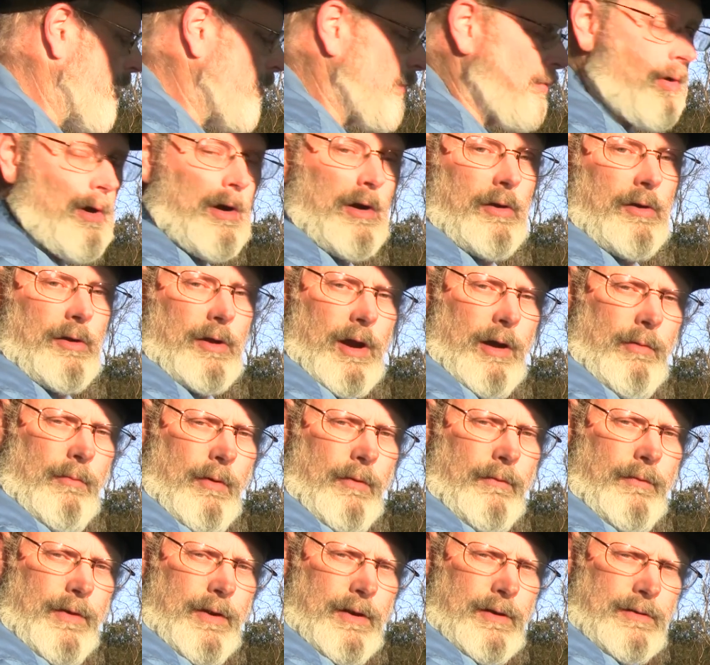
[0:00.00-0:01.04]
We're going to come
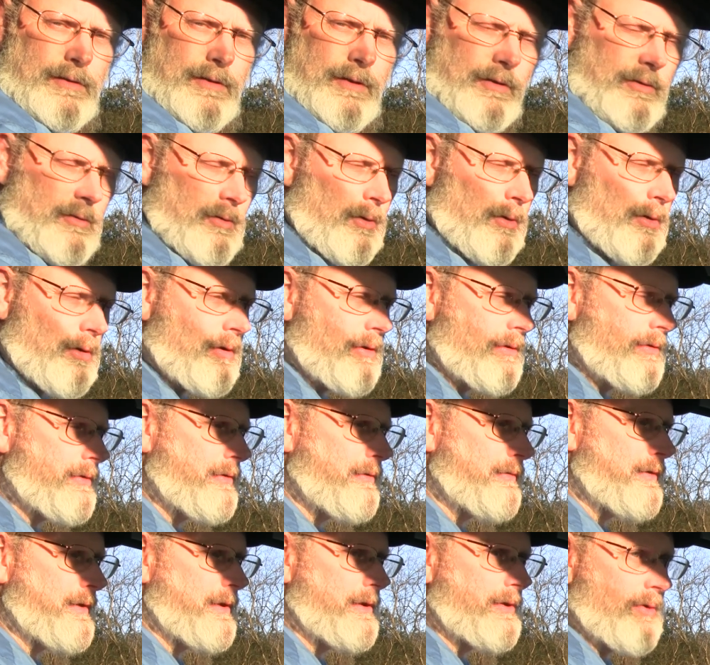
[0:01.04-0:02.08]
over here to
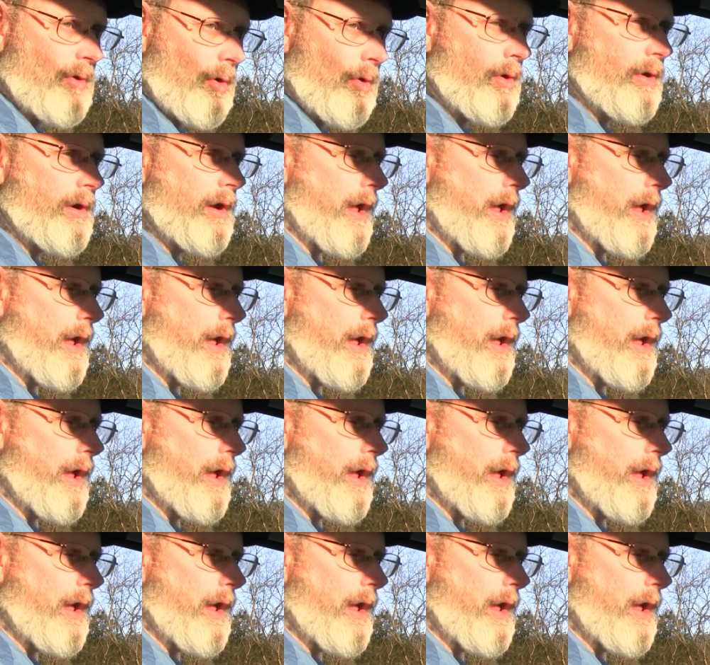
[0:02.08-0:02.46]
the door